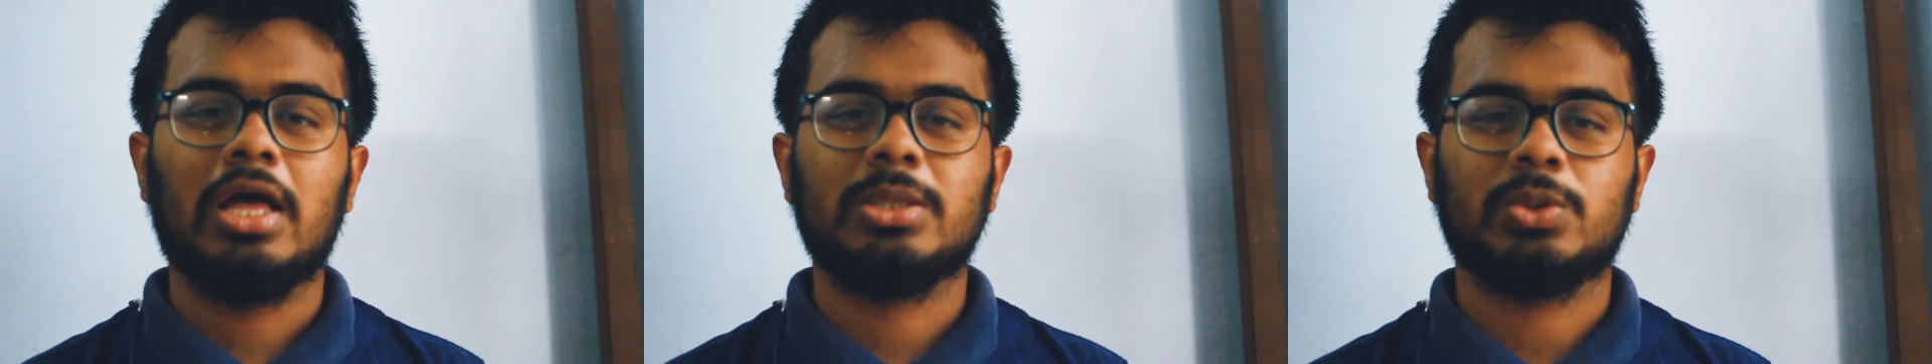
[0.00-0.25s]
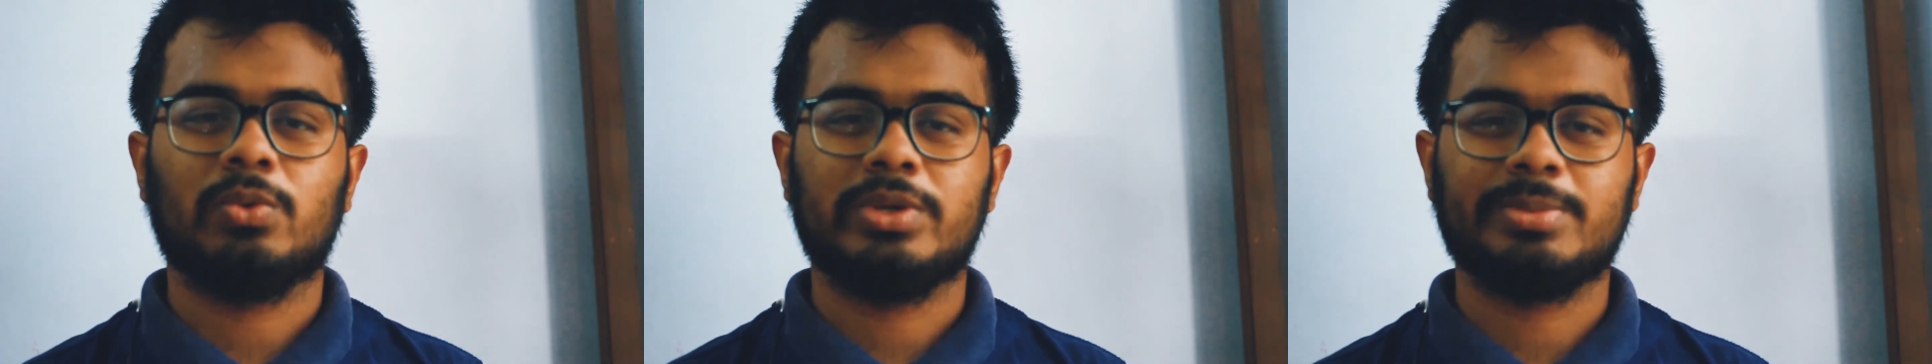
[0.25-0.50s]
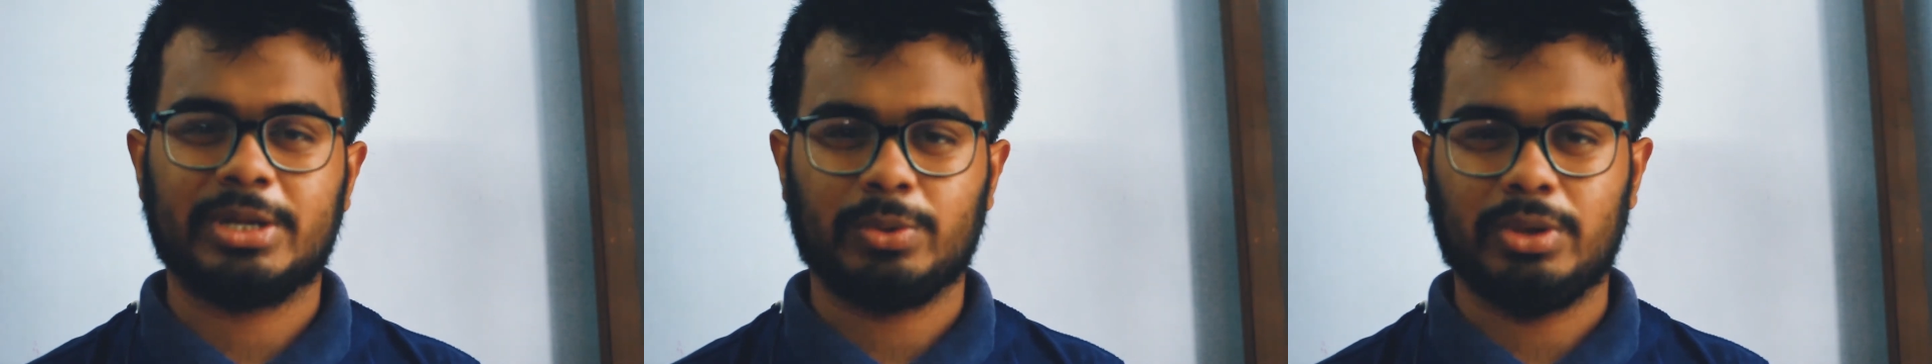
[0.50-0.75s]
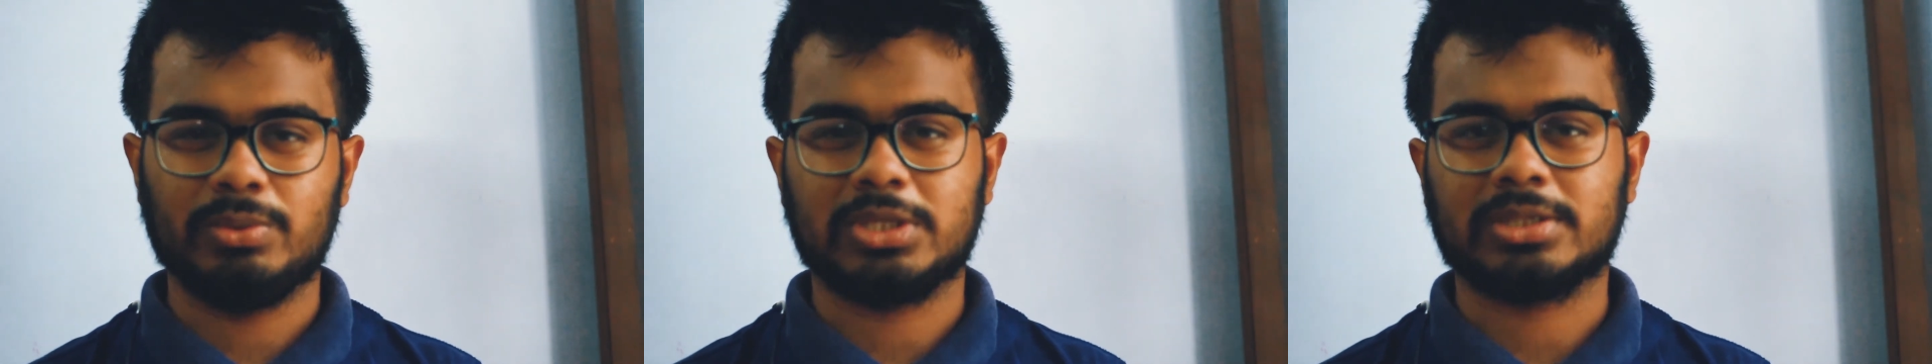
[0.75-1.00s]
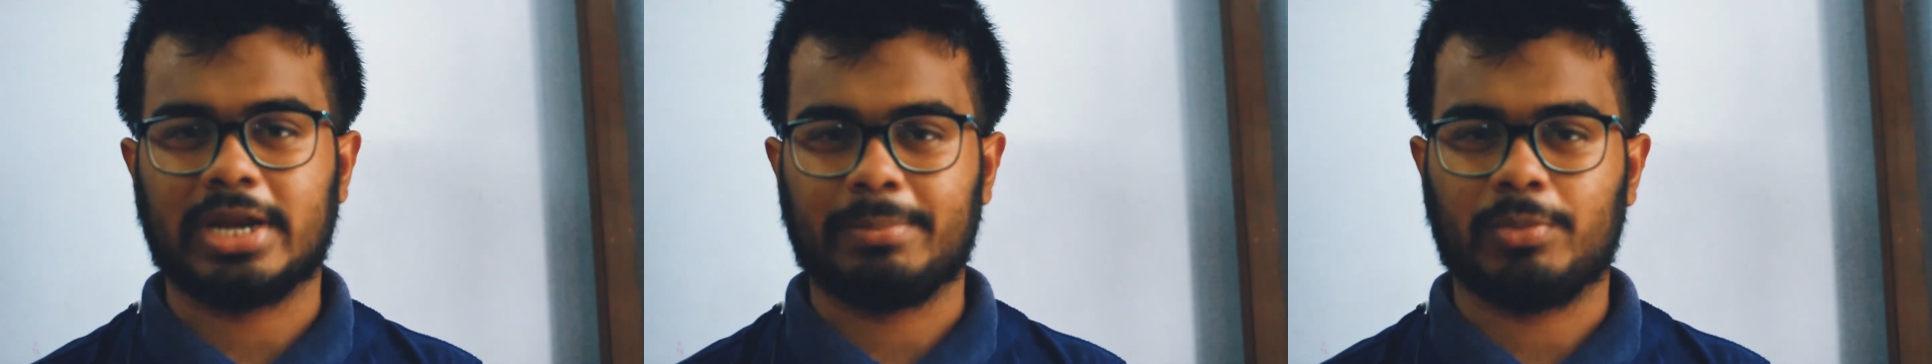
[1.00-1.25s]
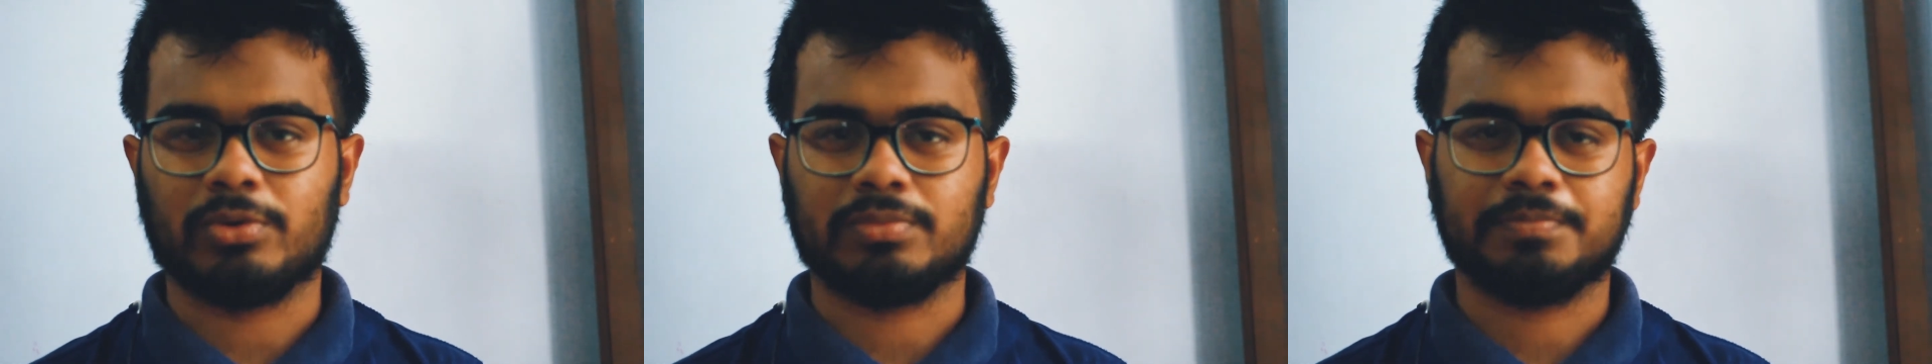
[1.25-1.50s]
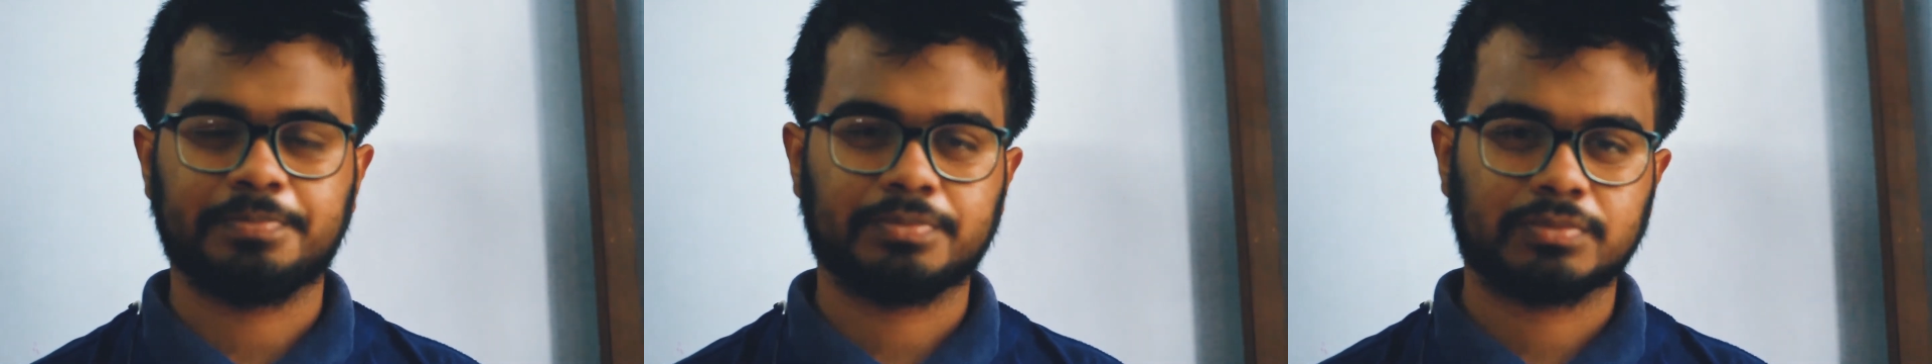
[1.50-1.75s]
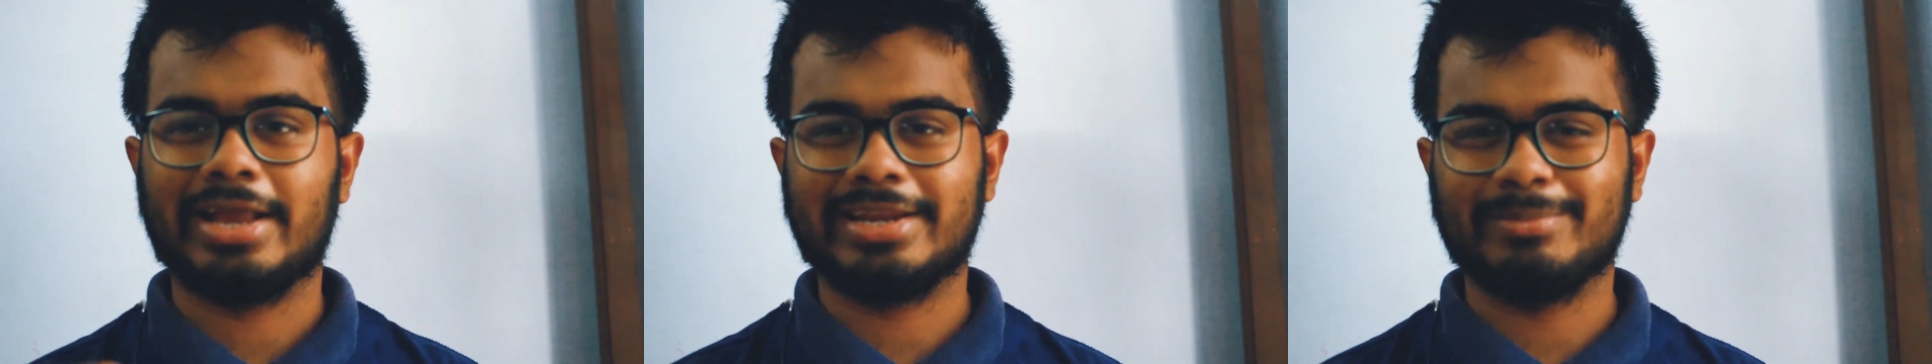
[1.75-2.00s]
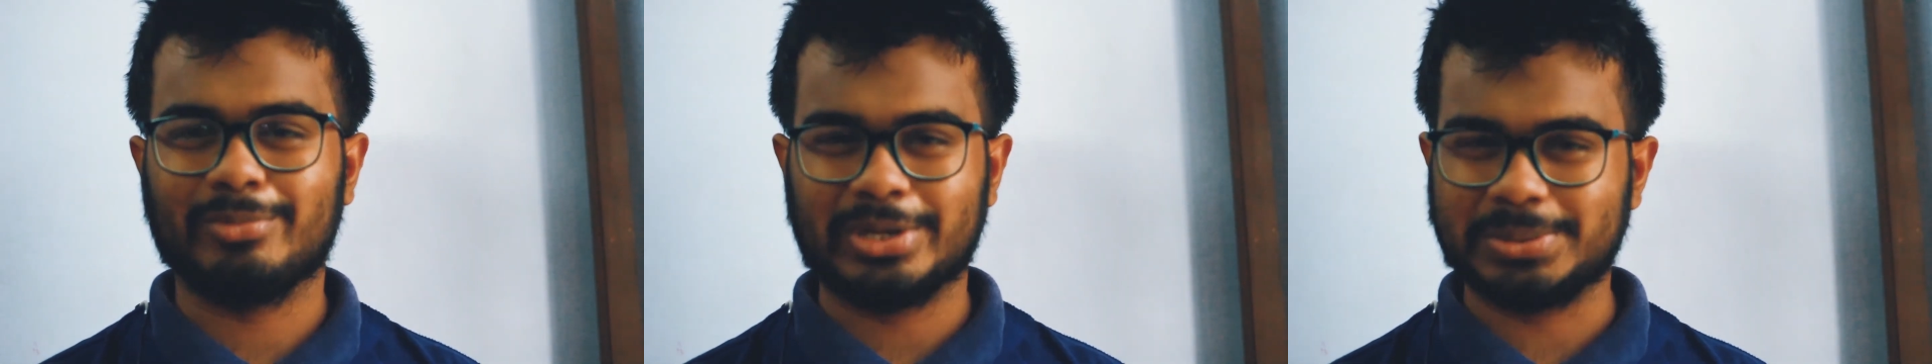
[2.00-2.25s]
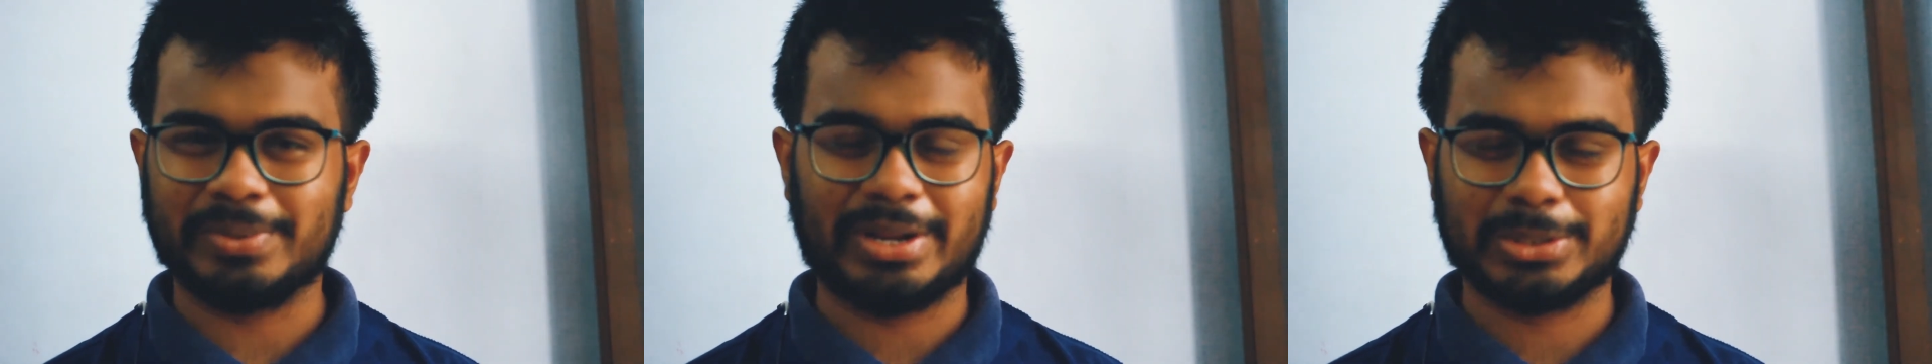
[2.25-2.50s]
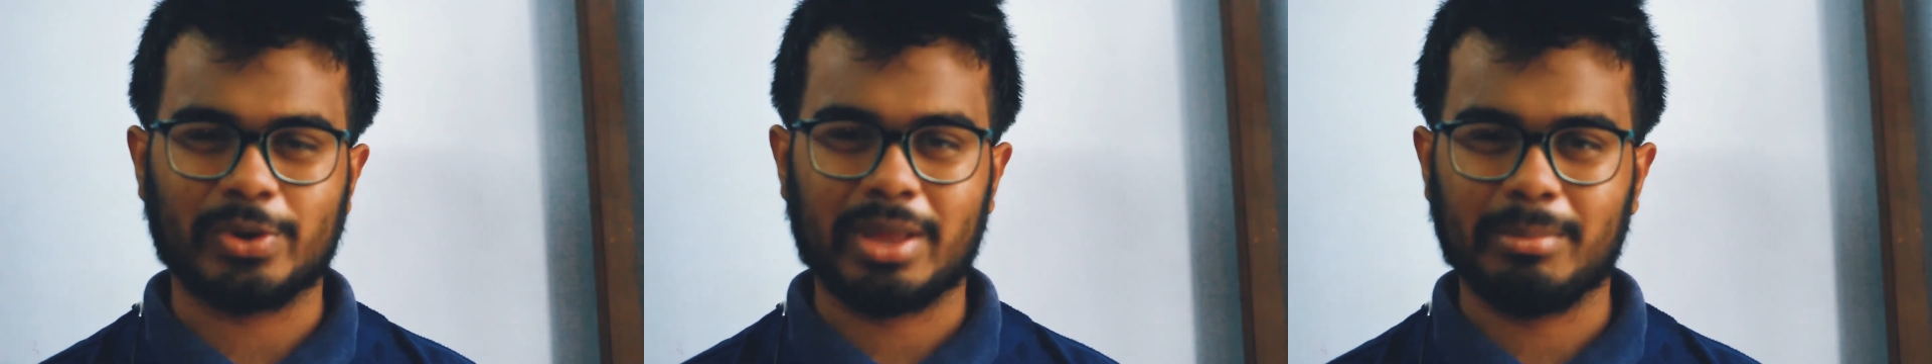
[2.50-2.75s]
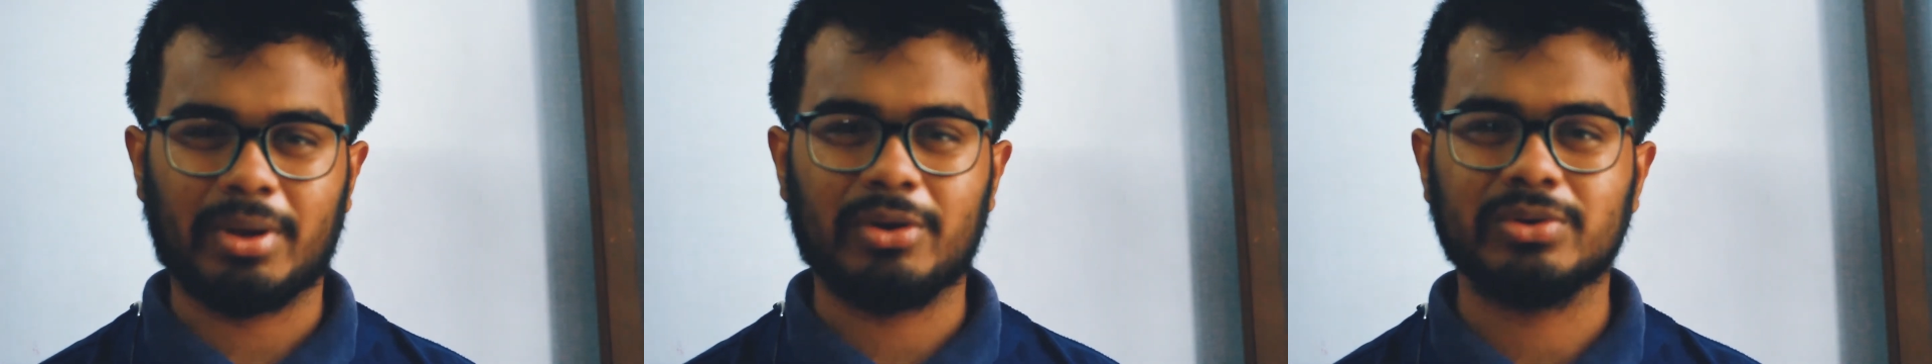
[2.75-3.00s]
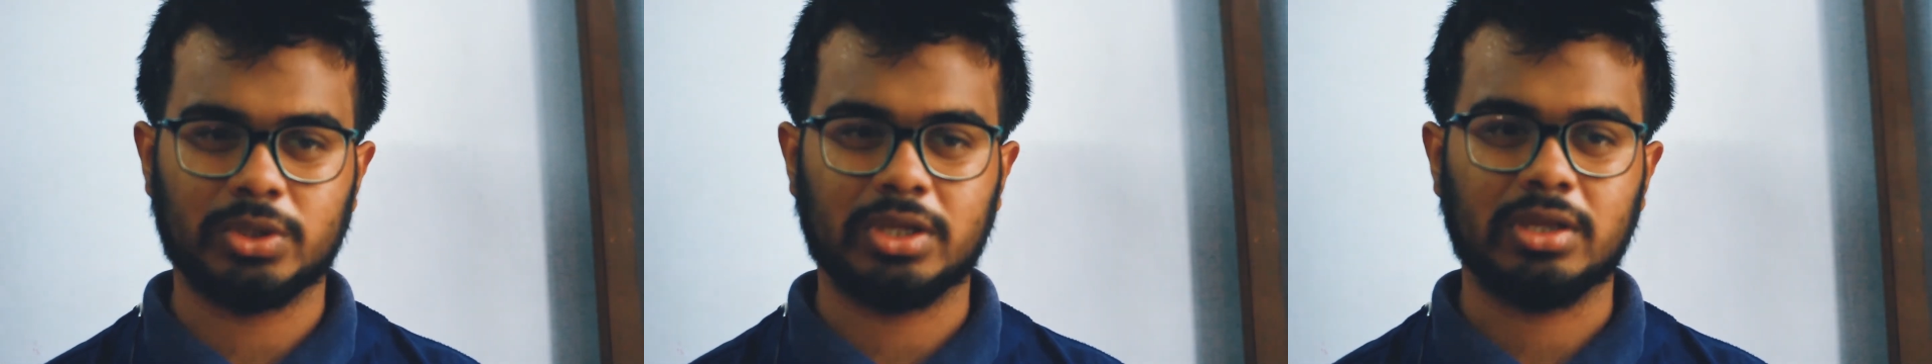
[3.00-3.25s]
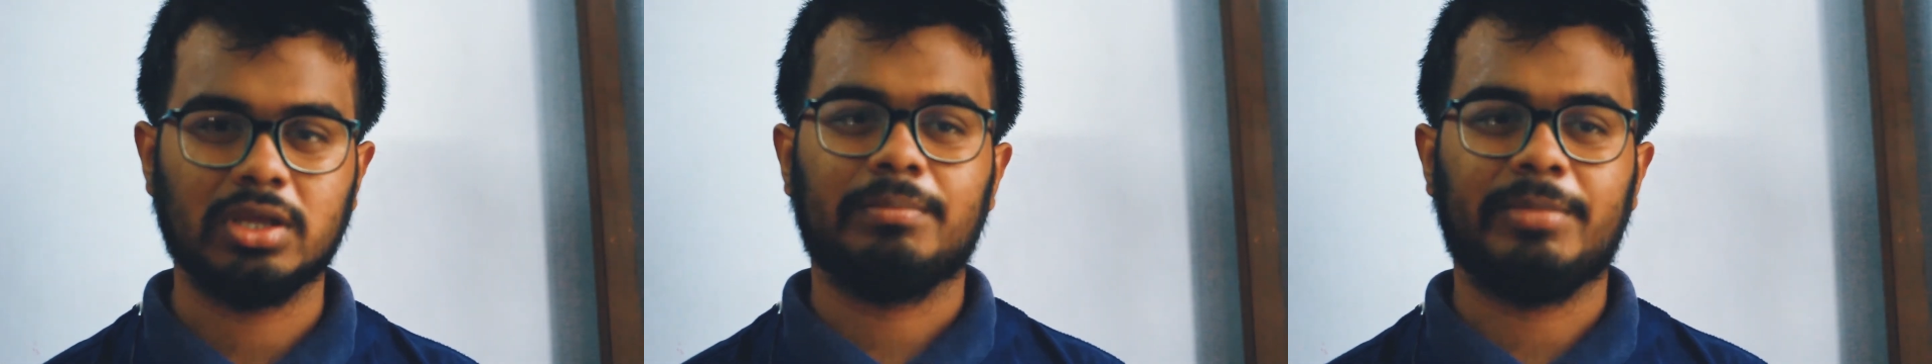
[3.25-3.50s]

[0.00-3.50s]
So it's better to use a tripod. And the bonus point is talking about really